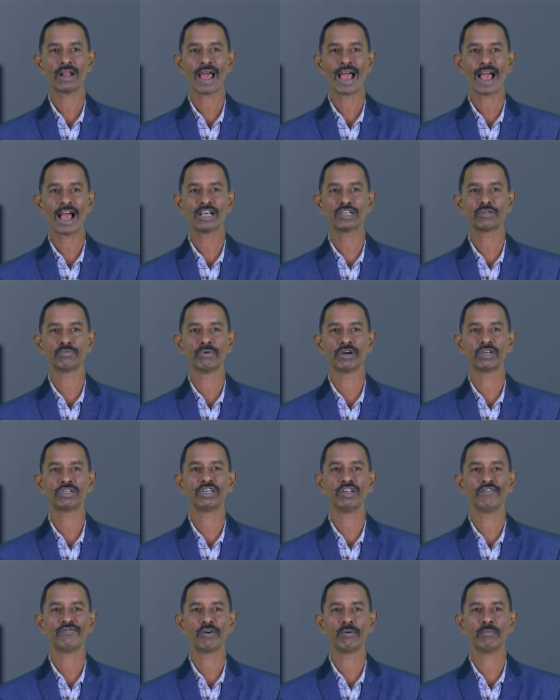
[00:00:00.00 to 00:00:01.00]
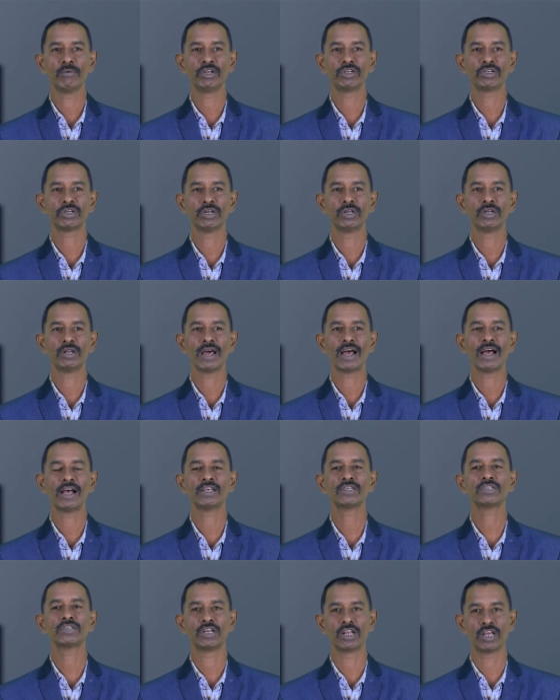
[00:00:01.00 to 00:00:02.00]
as much information
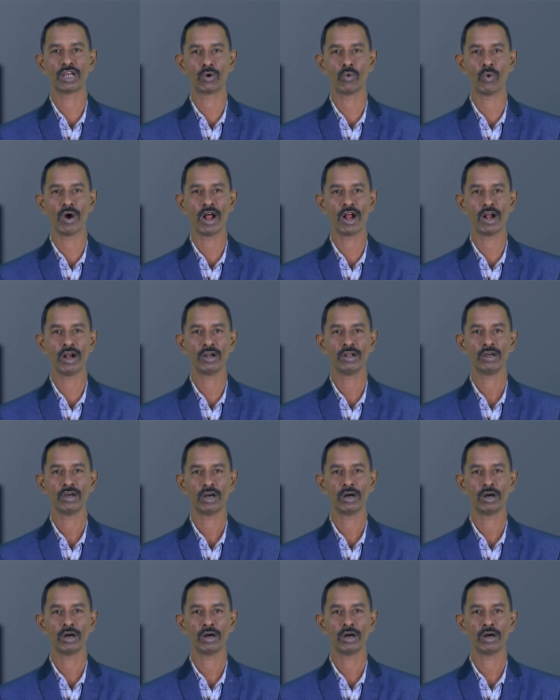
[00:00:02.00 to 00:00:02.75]
as required